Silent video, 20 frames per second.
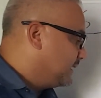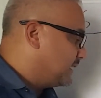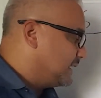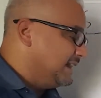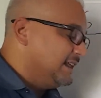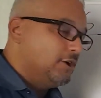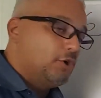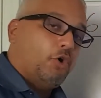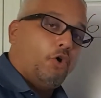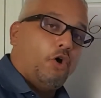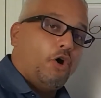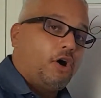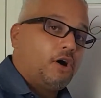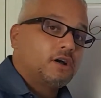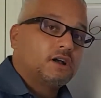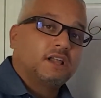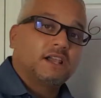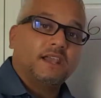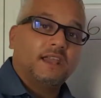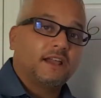Clear
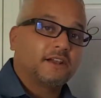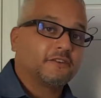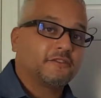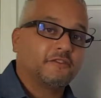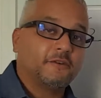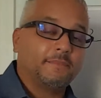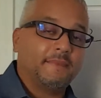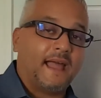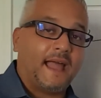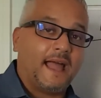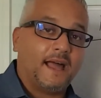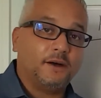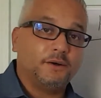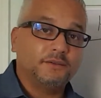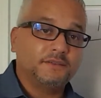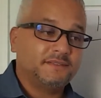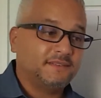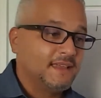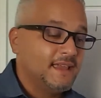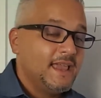all clutter from the
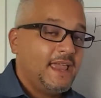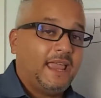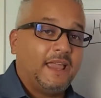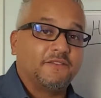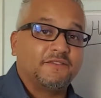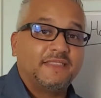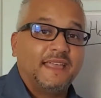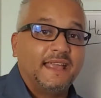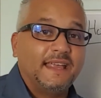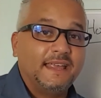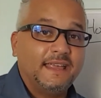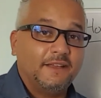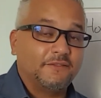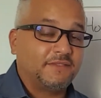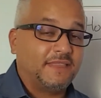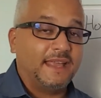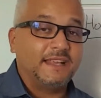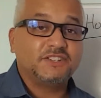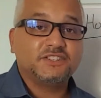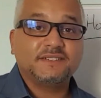house. If
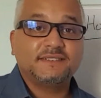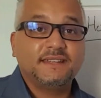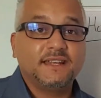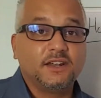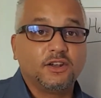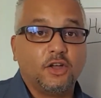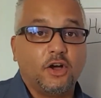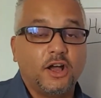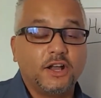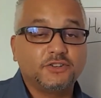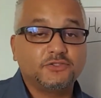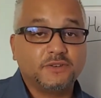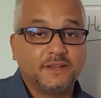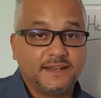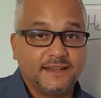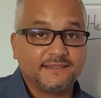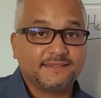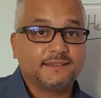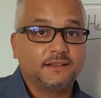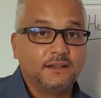they just did laundry and
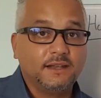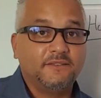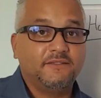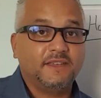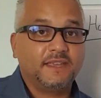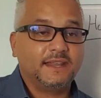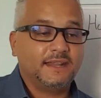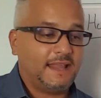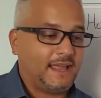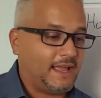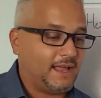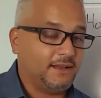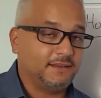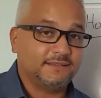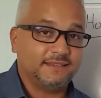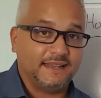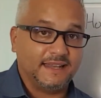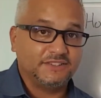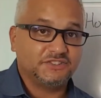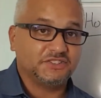they're still living in the
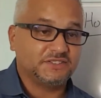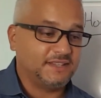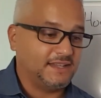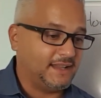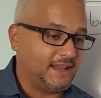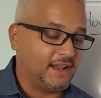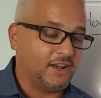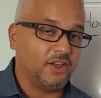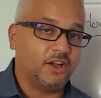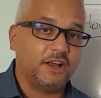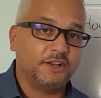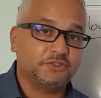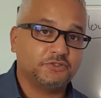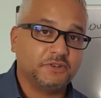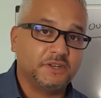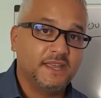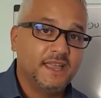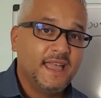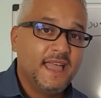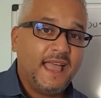house and they just did their
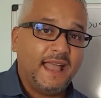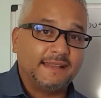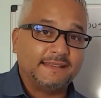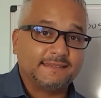laundry and